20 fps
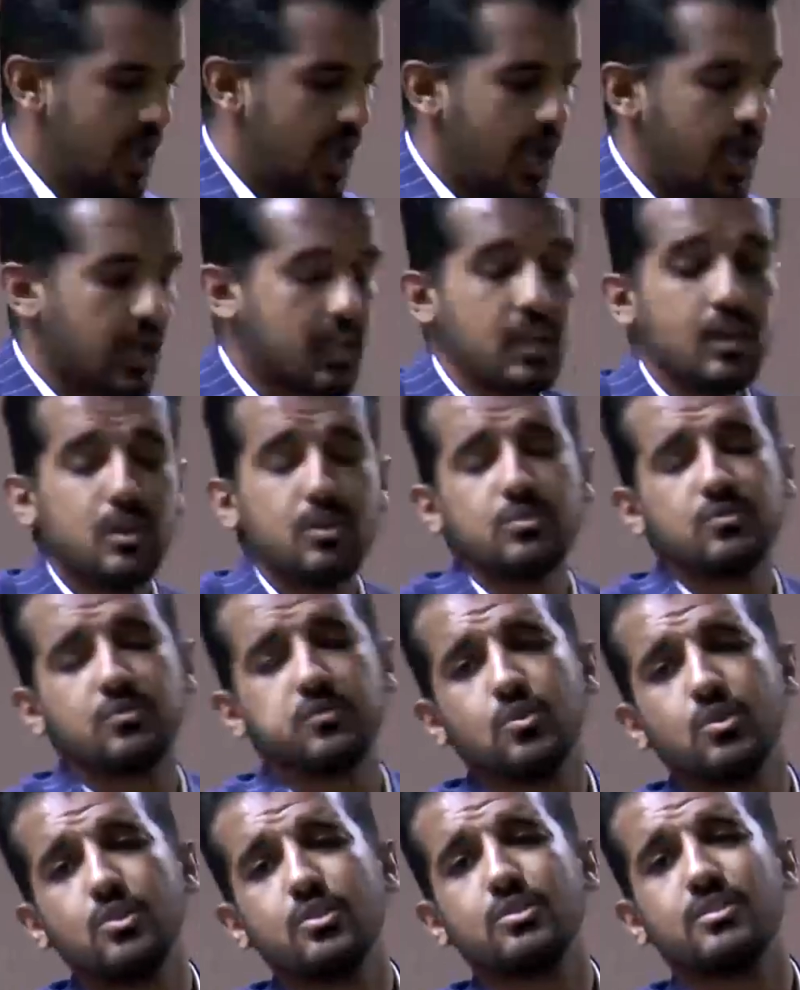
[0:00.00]
Account
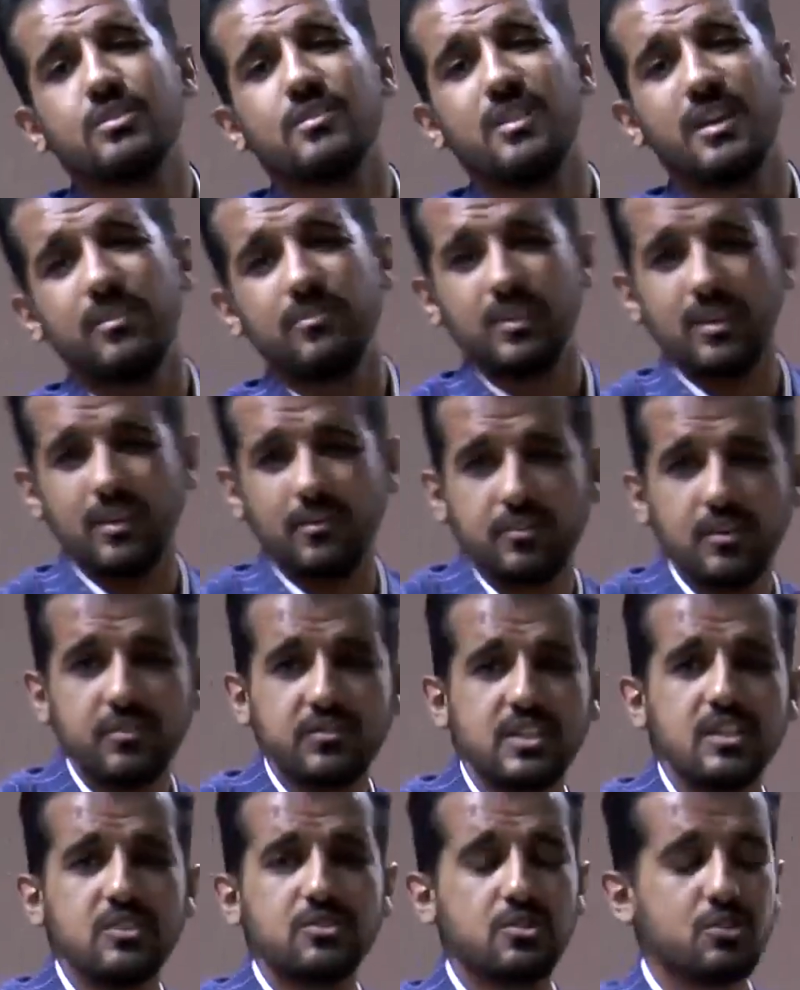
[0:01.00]
for
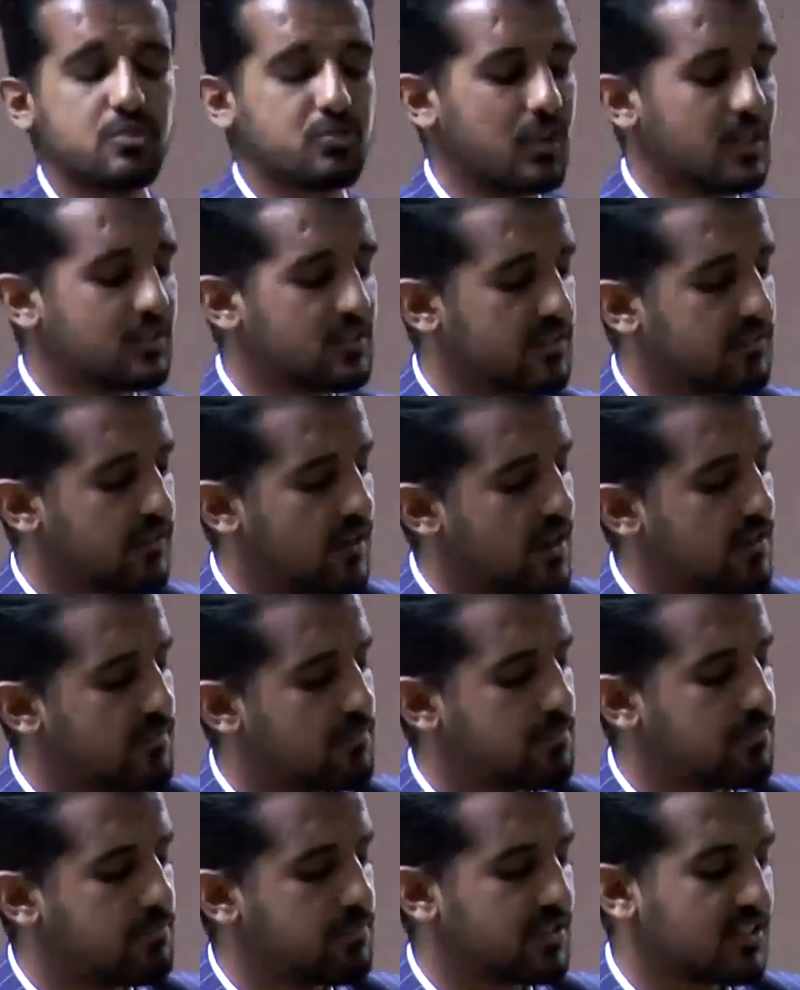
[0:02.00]
15 to
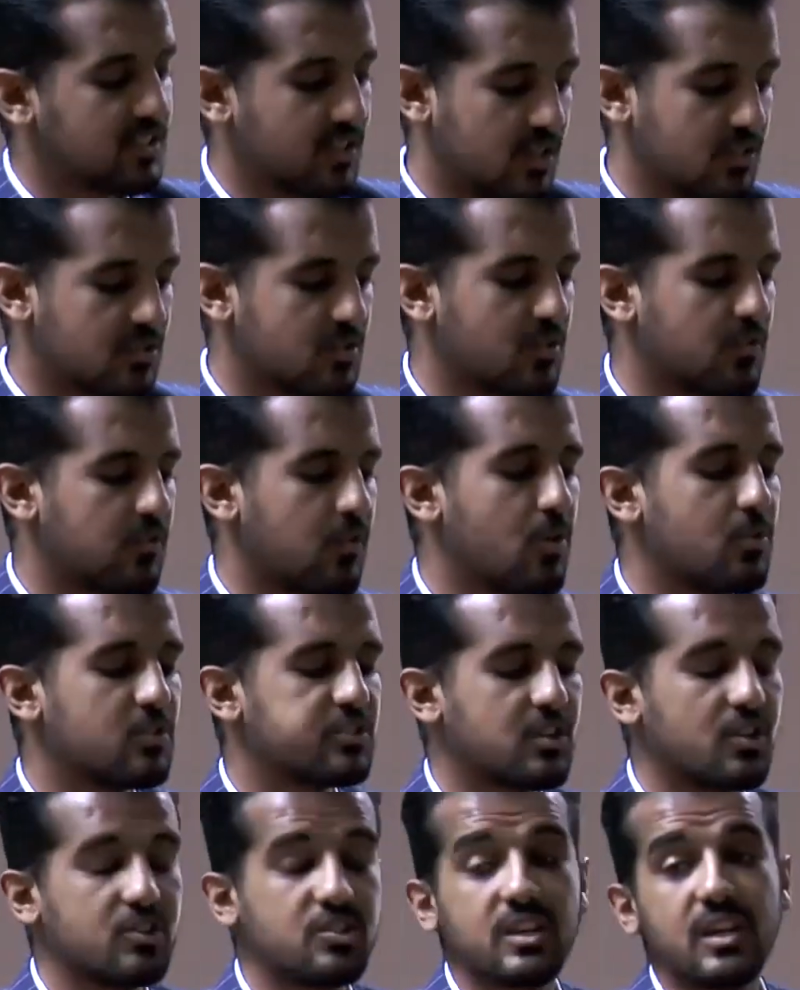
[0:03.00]
25% of all
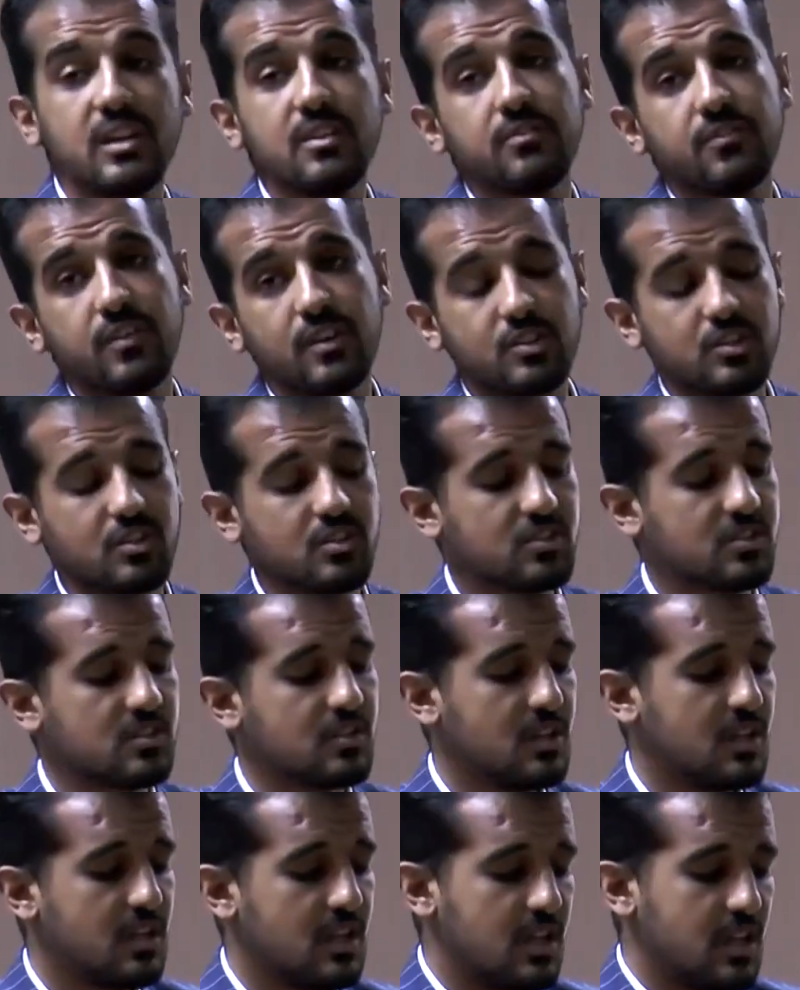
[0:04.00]
surgical infections,
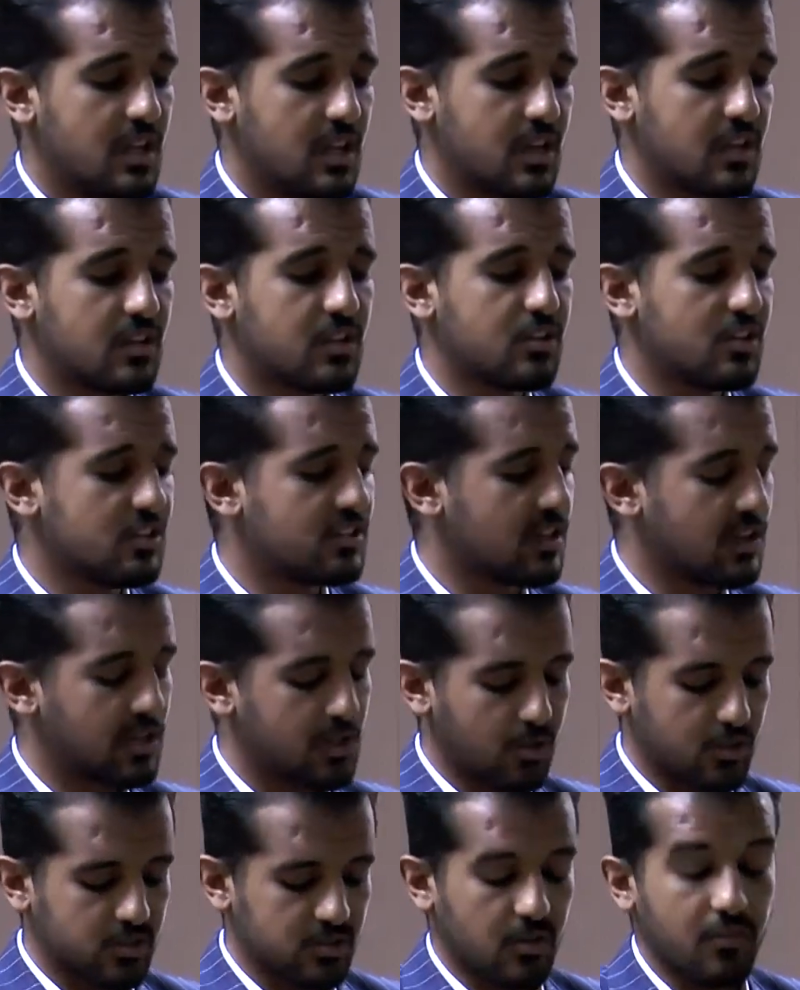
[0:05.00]
increasing
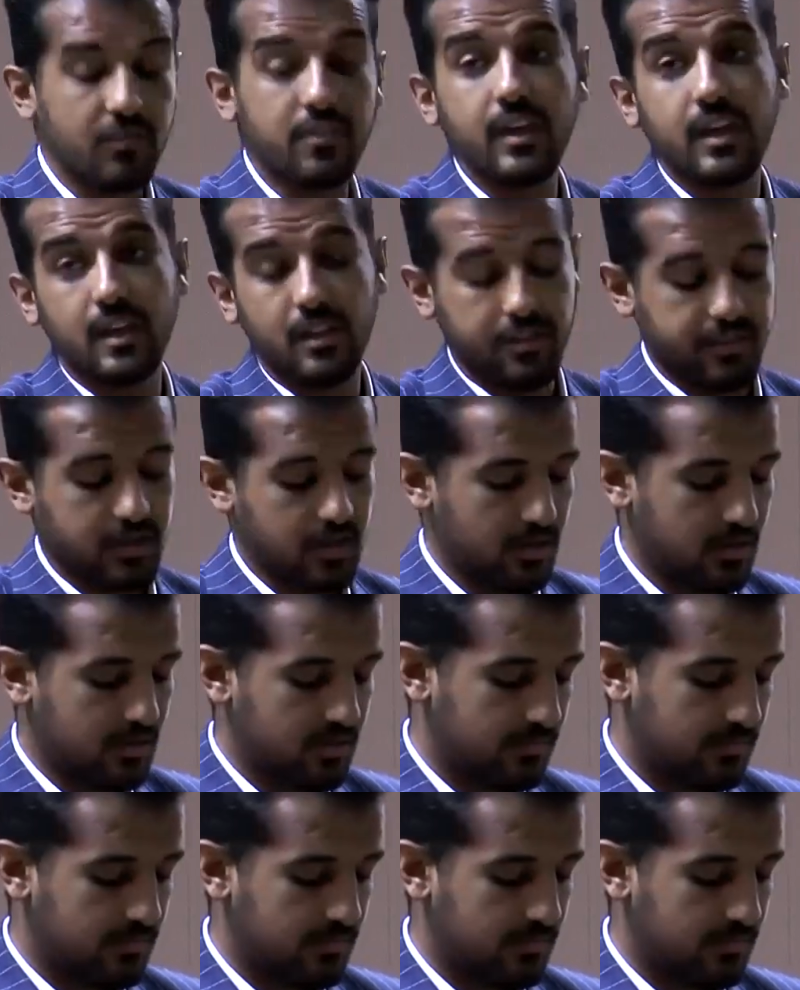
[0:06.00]
cost of healthcare.